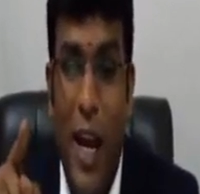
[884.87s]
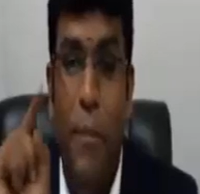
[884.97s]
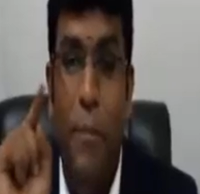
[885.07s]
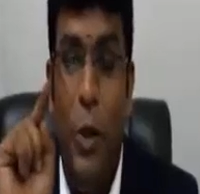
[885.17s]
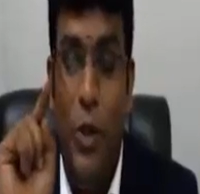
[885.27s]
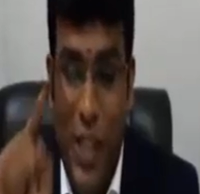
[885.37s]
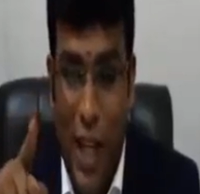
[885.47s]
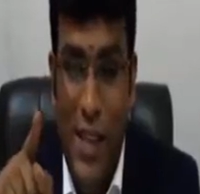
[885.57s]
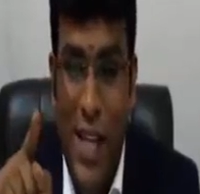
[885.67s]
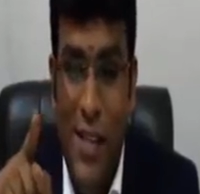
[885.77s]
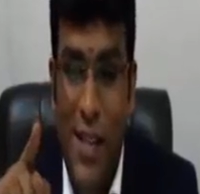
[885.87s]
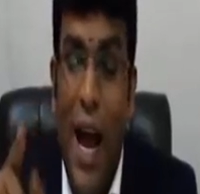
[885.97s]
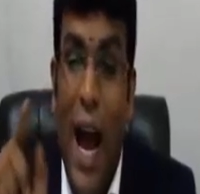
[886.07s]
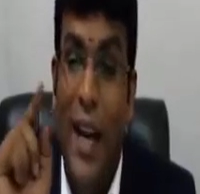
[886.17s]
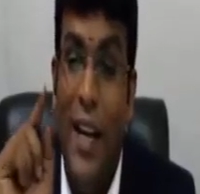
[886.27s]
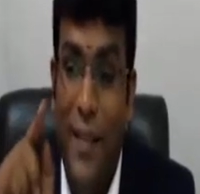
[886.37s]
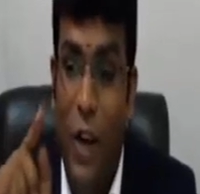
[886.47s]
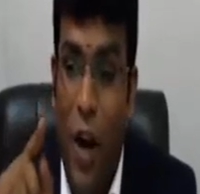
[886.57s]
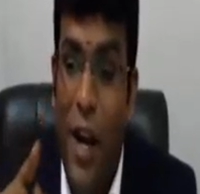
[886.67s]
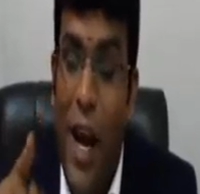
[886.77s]
input services, and even
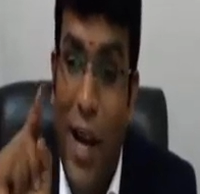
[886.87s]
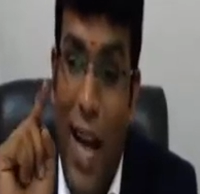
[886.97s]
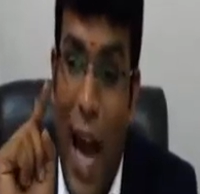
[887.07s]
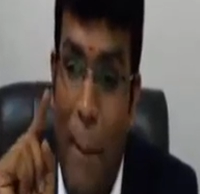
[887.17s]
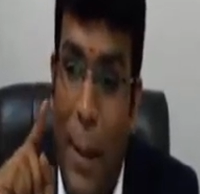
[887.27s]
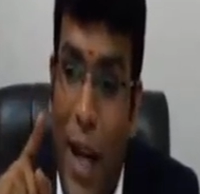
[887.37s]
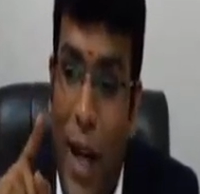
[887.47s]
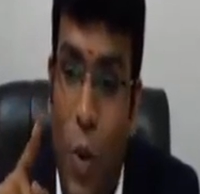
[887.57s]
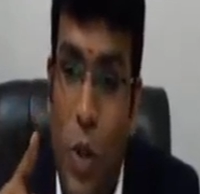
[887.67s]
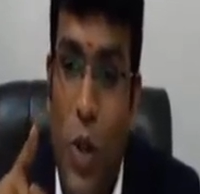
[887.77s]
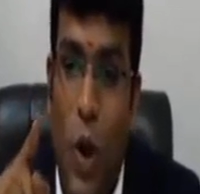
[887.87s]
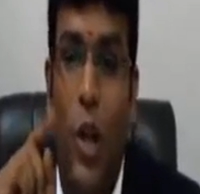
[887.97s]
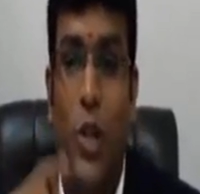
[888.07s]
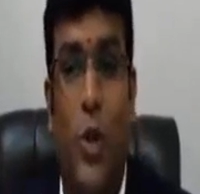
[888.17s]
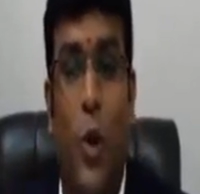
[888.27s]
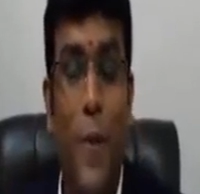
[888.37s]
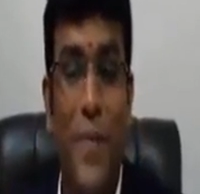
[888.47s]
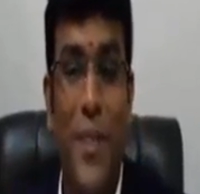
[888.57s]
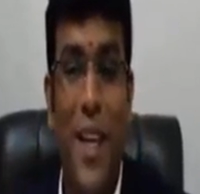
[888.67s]
on capital goods also.